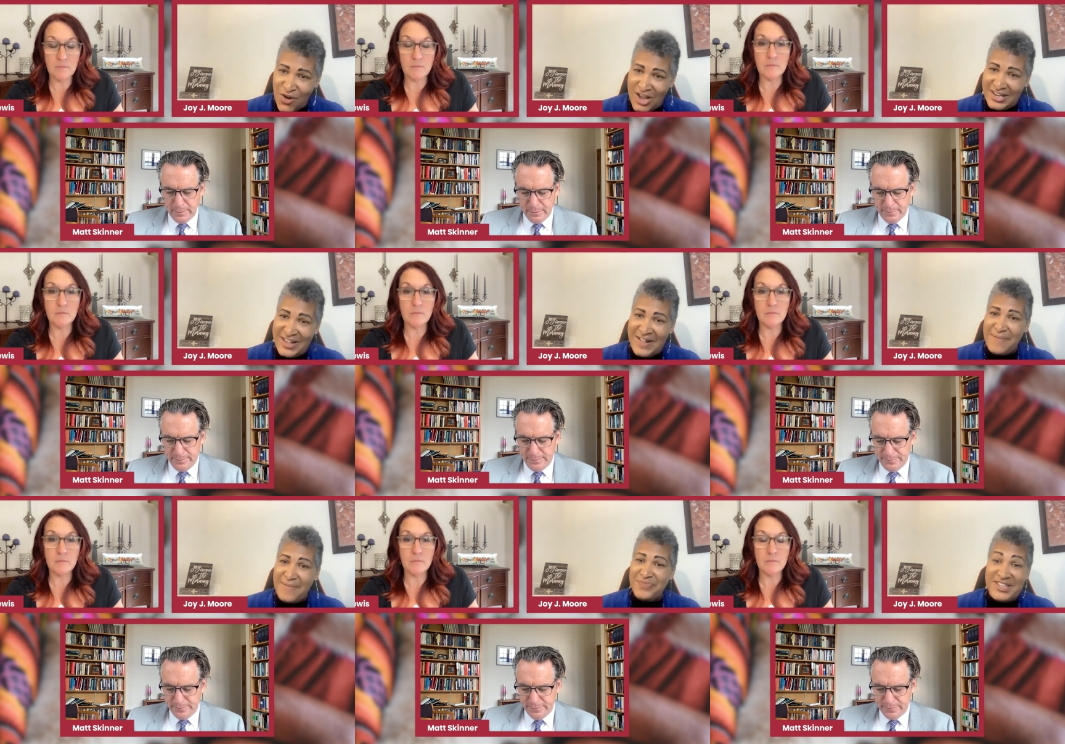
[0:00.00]
Speaker 1: on,
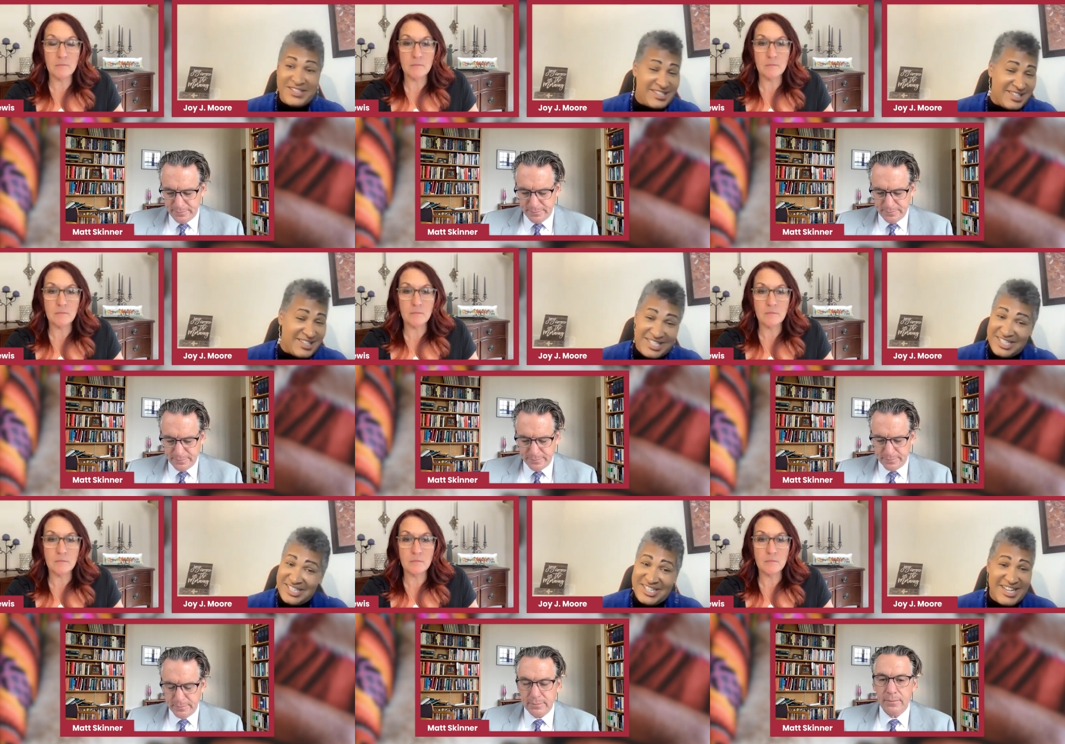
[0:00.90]
this
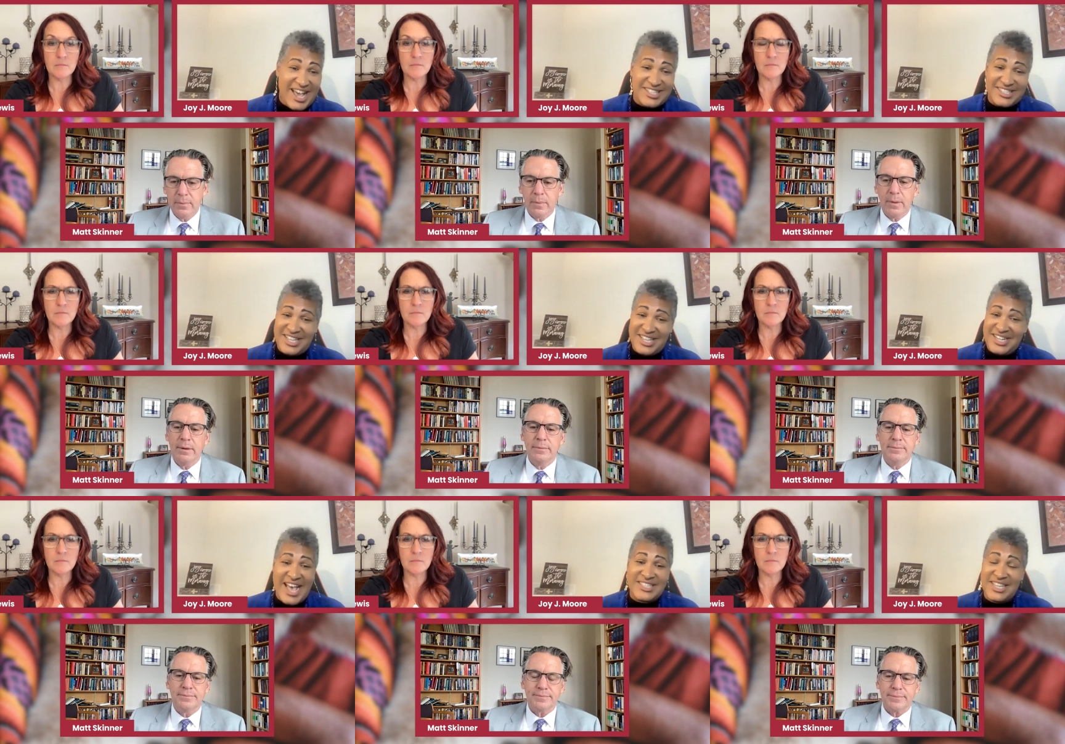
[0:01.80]
this is a text that
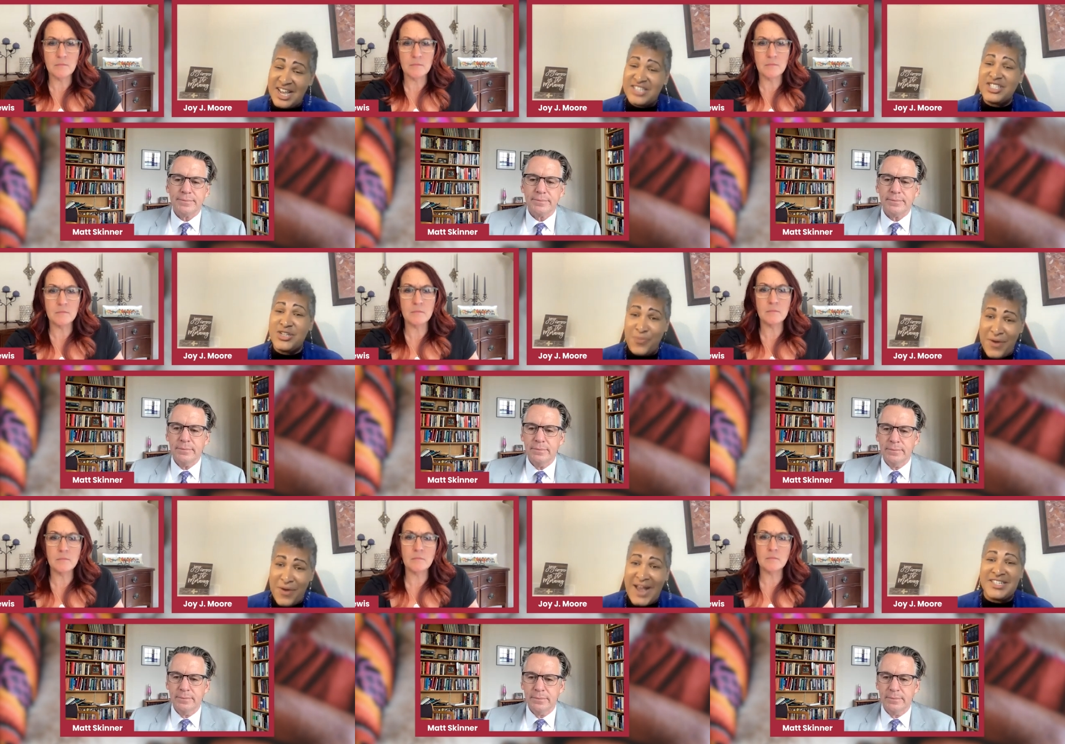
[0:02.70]
is asking us to
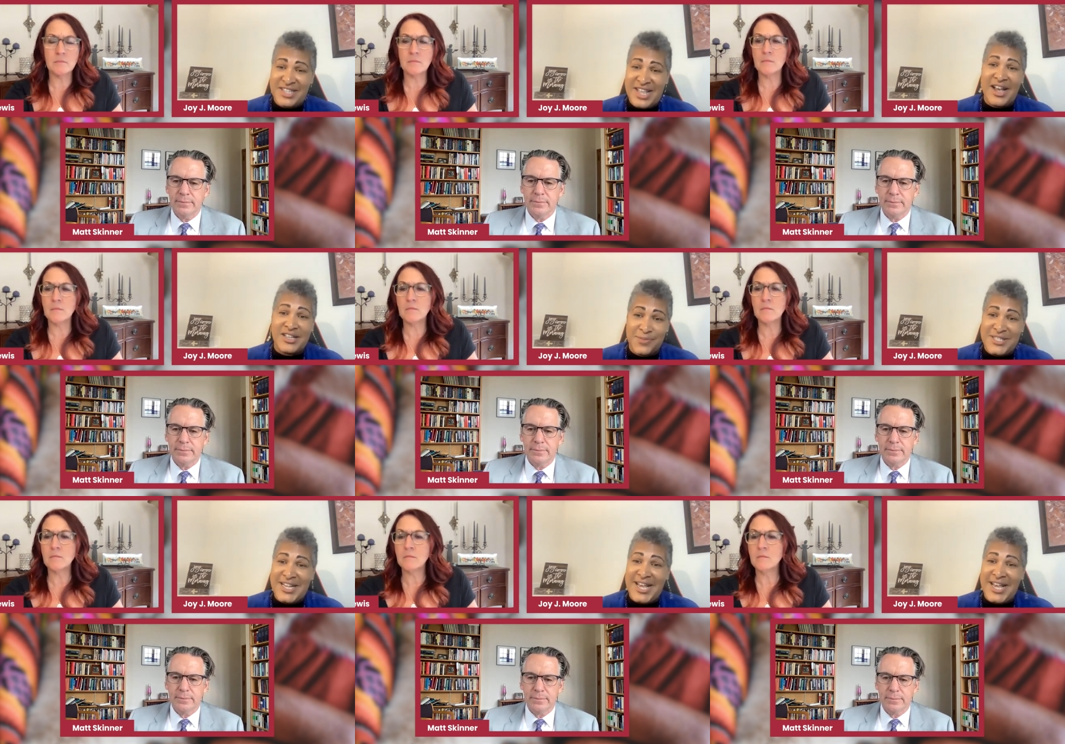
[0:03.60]
practice that
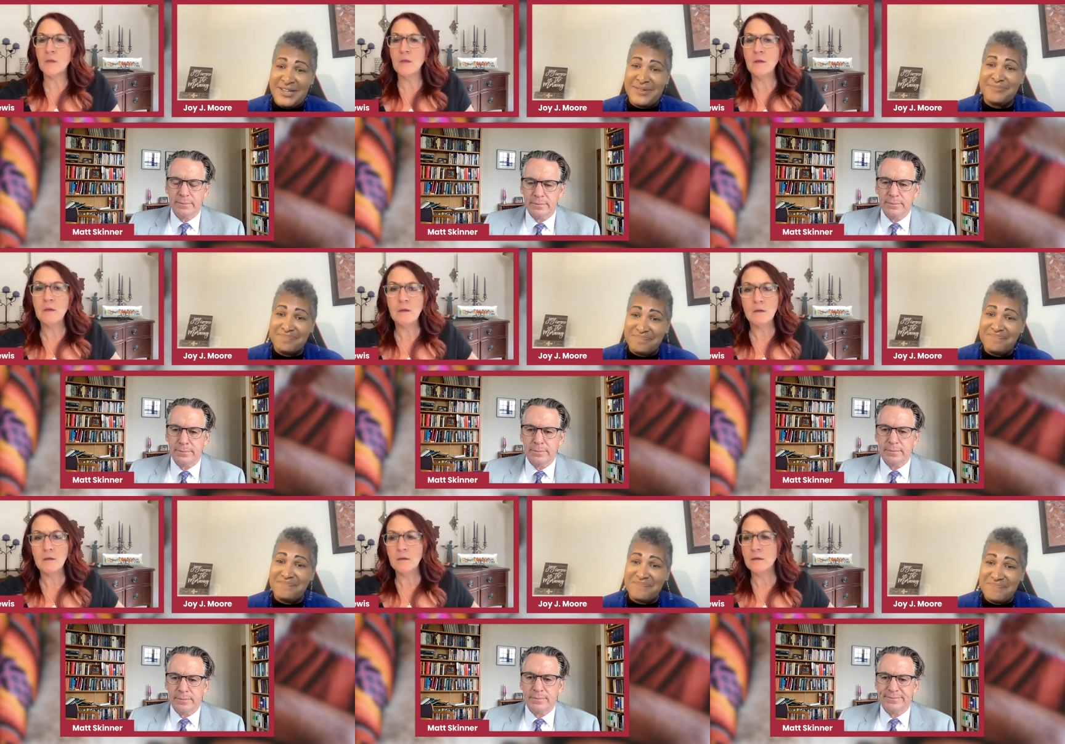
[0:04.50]
hospitality.
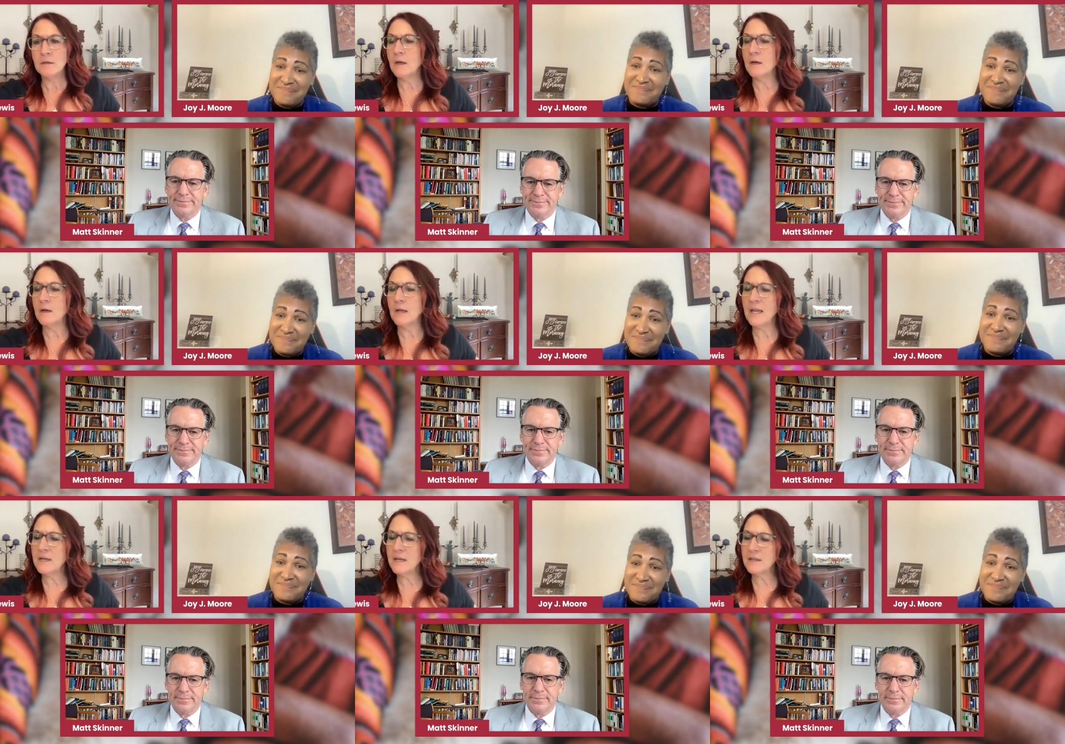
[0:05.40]
Speaker 2: Yeah,
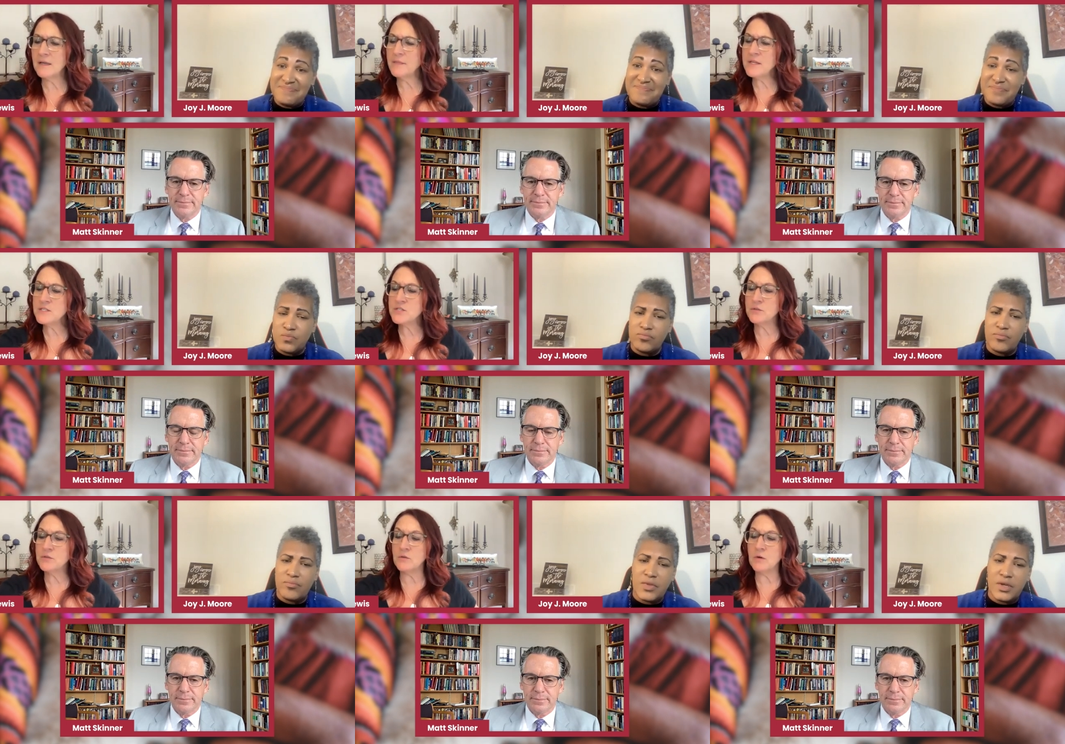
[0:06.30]
and I, I think
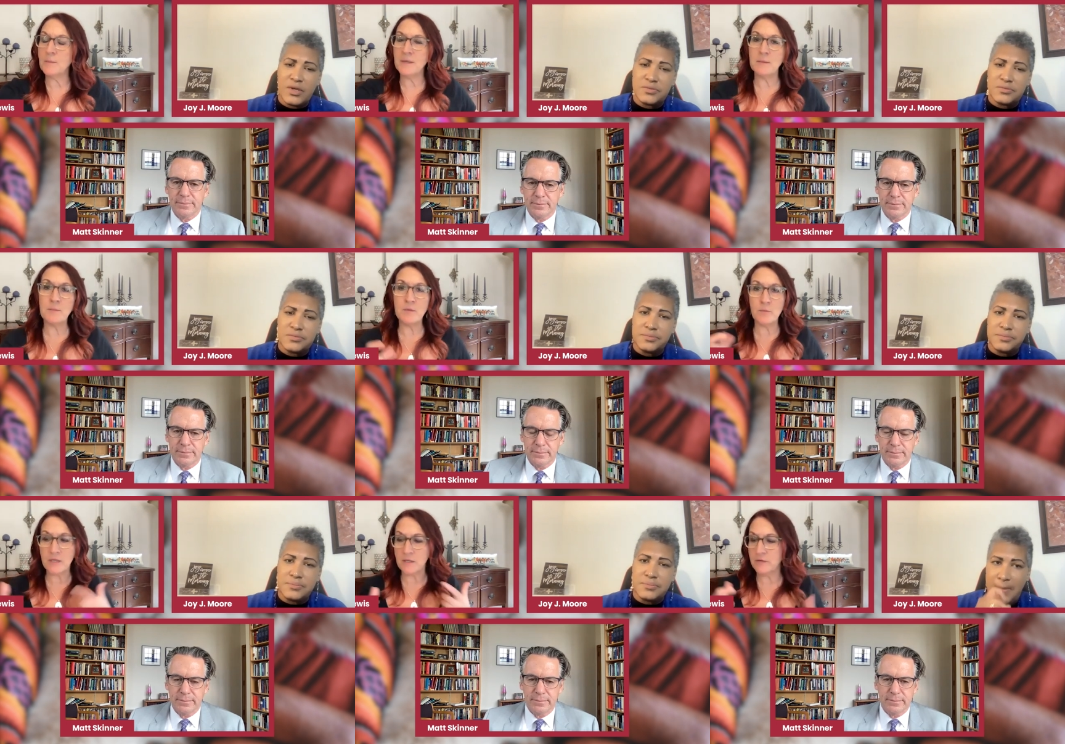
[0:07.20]
too, I mean, maybe
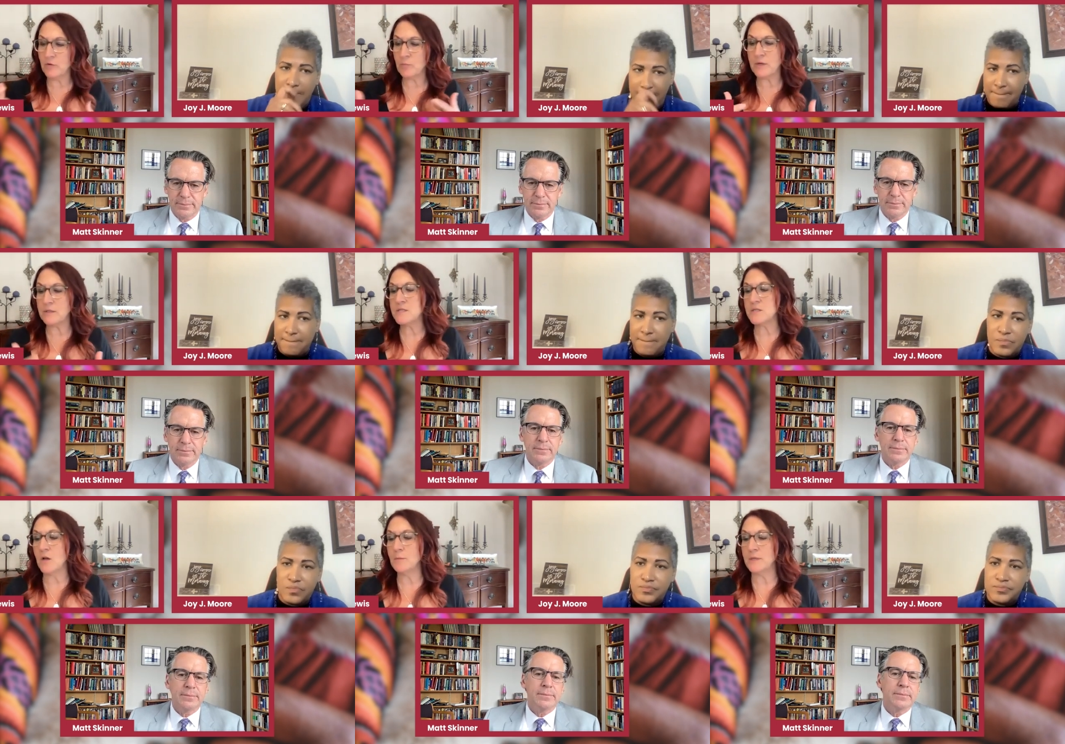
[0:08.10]
we could even bring the
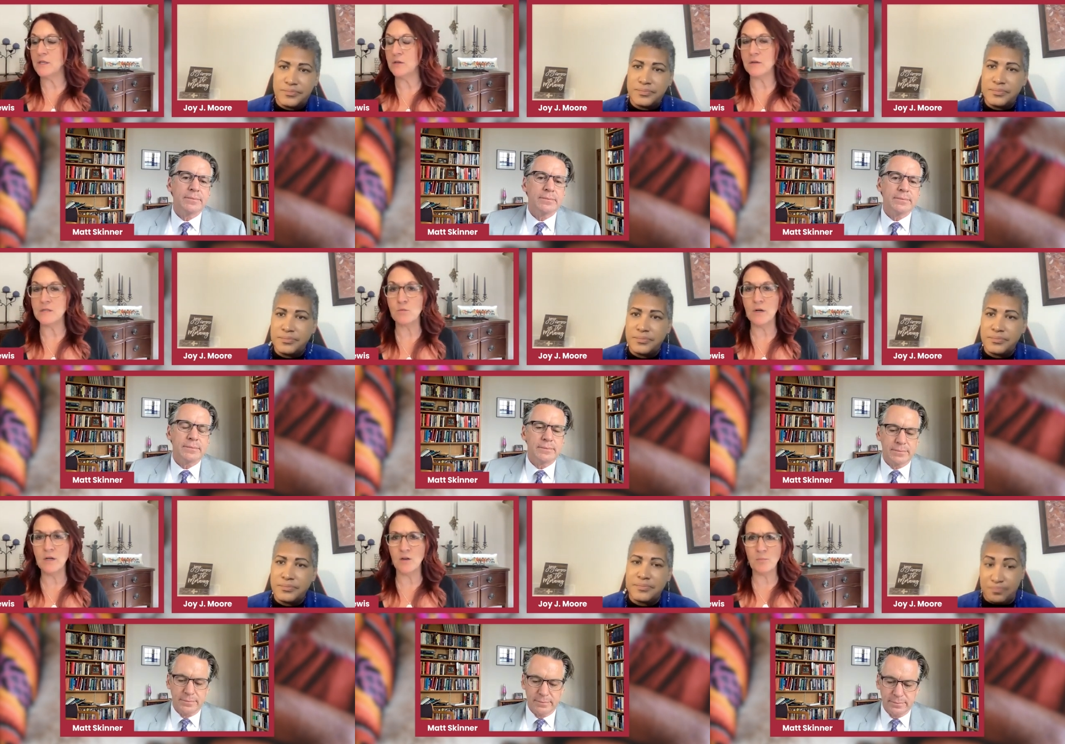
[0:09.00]
Psalm in here as
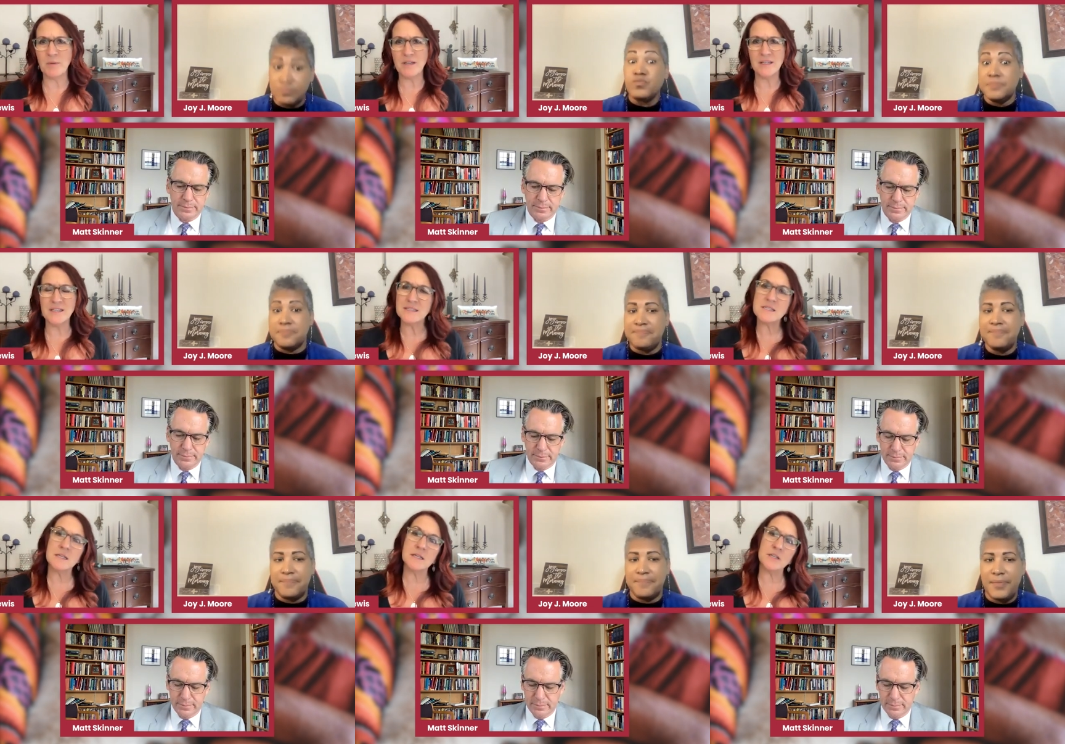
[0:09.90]
well, but it's, you